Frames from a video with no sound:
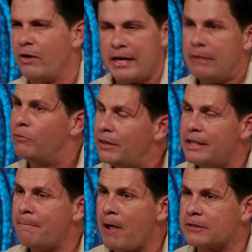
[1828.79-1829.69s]
It really
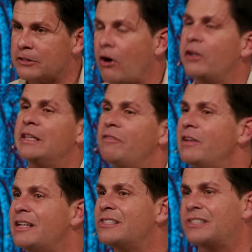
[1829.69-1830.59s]
impacts it. Are you
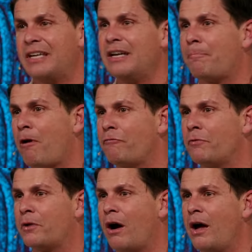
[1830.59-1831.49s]
living in sin apart
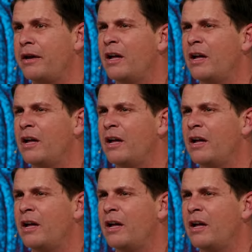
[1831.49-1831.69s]
from God?